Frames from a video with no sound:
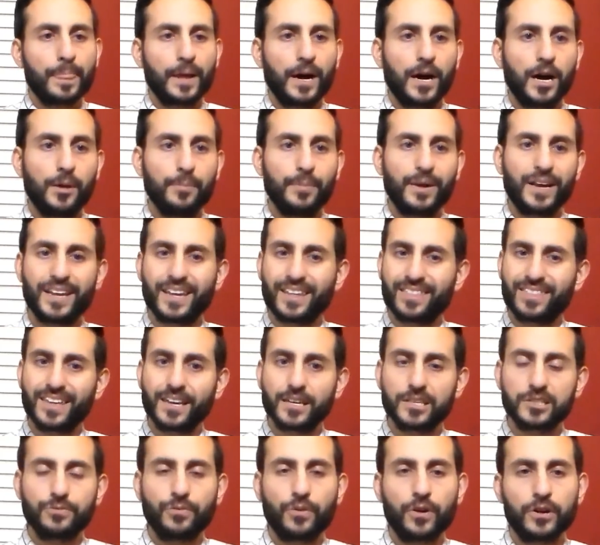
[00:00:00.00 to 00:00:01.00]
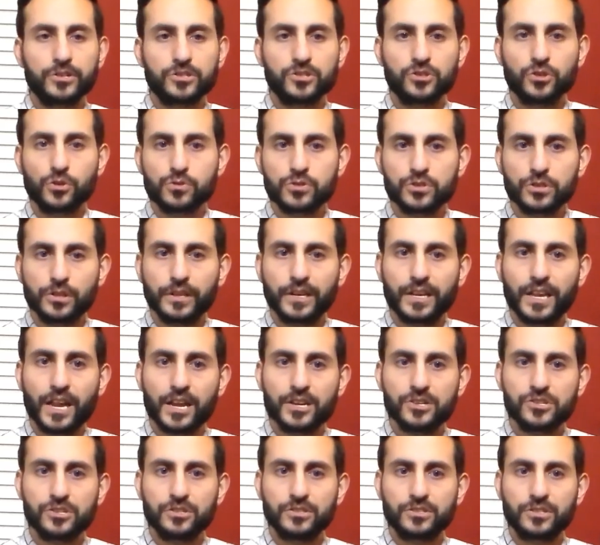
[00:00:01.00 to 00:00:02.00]
Um, I think as far as social
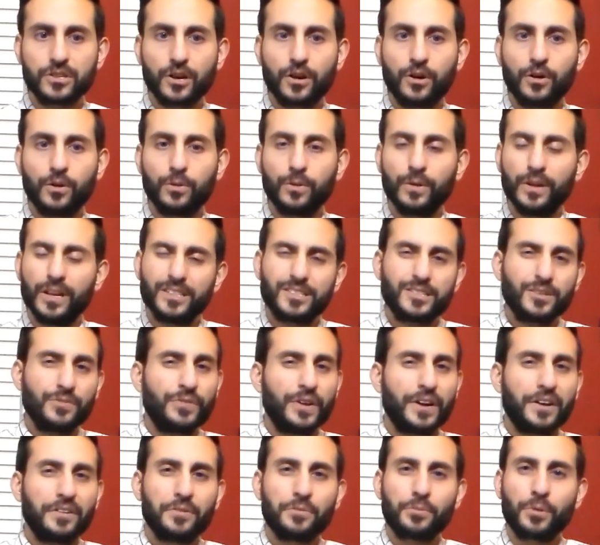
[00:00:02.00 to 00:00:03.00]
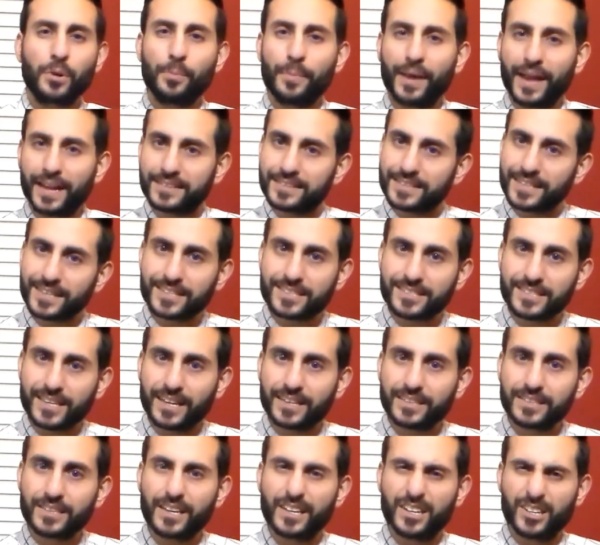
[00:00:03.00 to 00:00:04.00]
occasions go, it's a very romantic
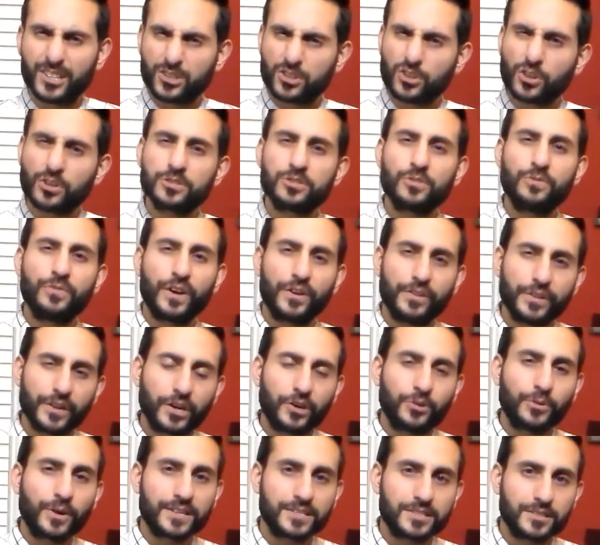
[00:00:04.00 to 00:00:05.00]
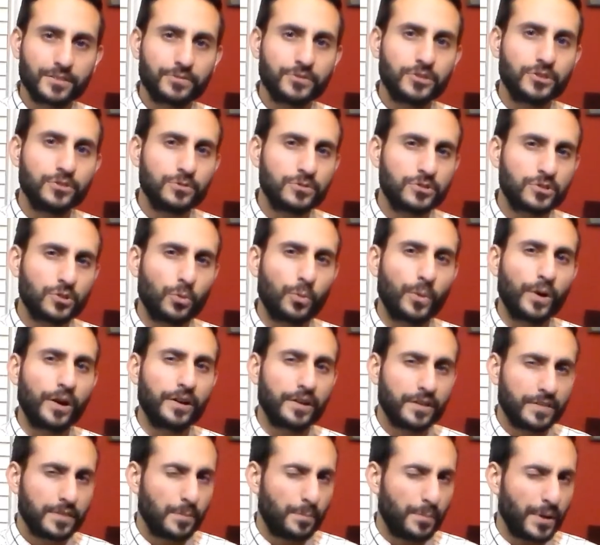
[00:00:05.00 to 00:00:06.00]
scent and it's also very aggressive too. So
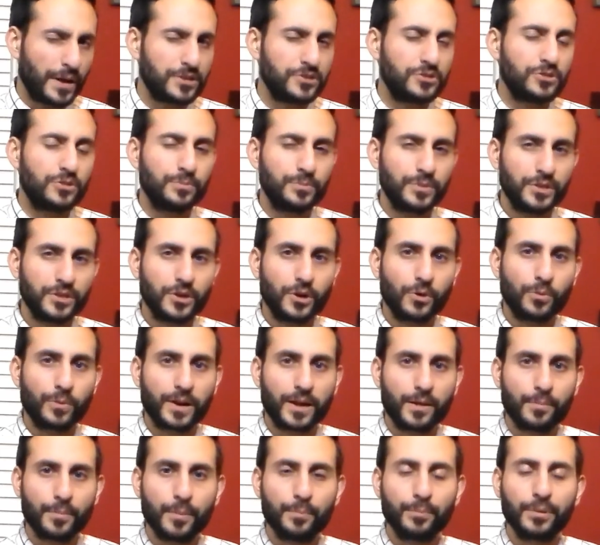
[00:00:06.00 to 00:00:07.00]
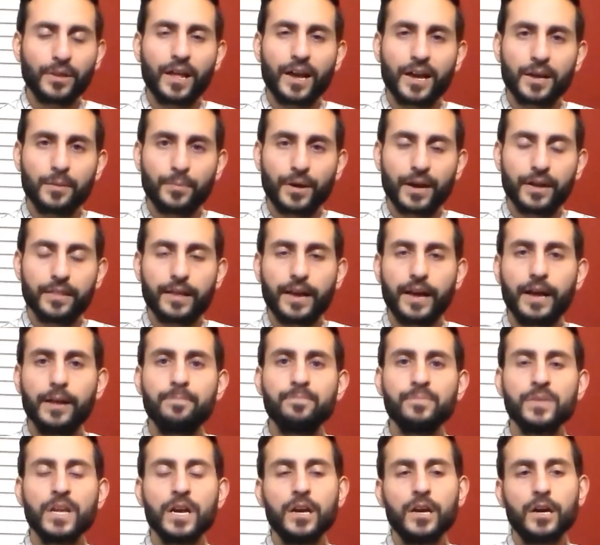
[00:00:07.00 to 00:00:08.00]
wear it in the bedroom. You know what I'm implying by
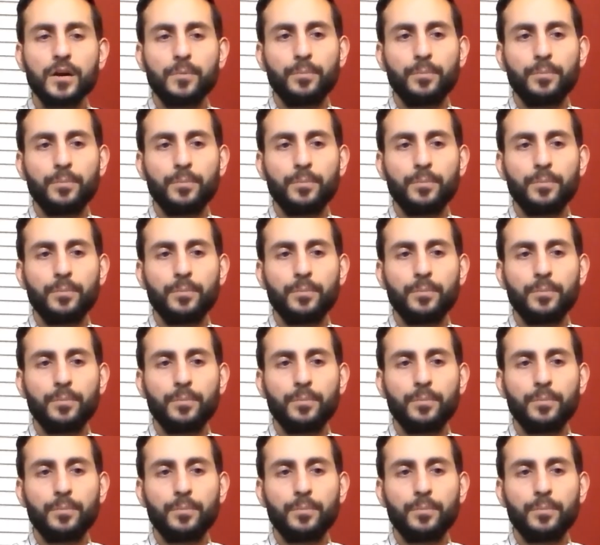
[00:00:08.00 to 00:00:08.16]
that.